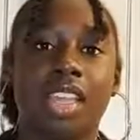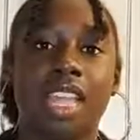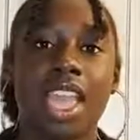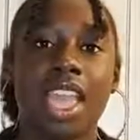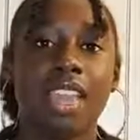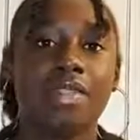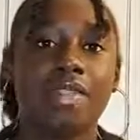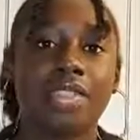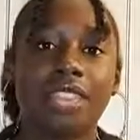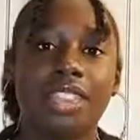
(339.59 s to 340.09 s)

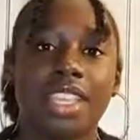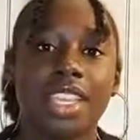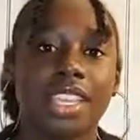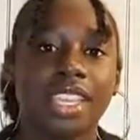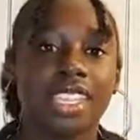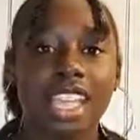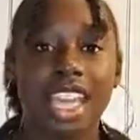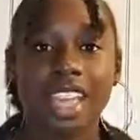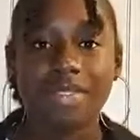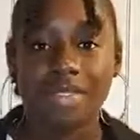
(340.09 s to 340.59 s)
Everything
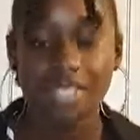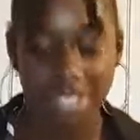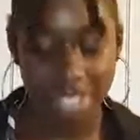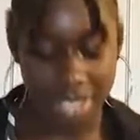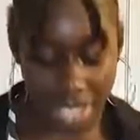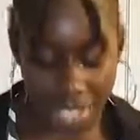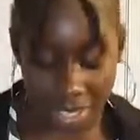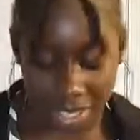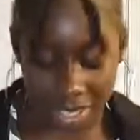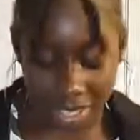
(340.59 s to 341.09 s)
in life is
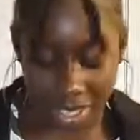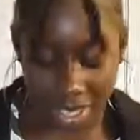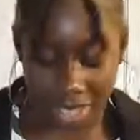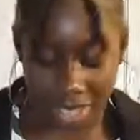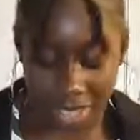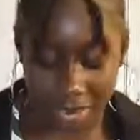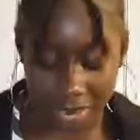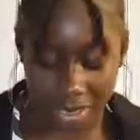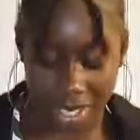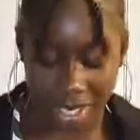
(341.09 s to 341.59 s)
not going to
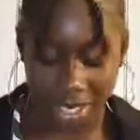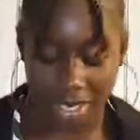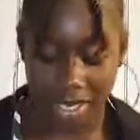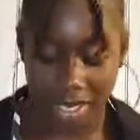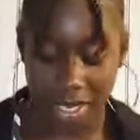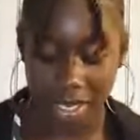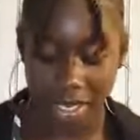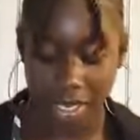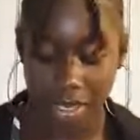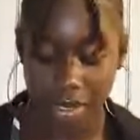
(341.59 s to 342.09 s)
come
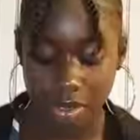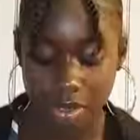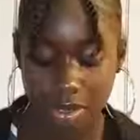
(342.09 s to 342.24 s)
easy to you.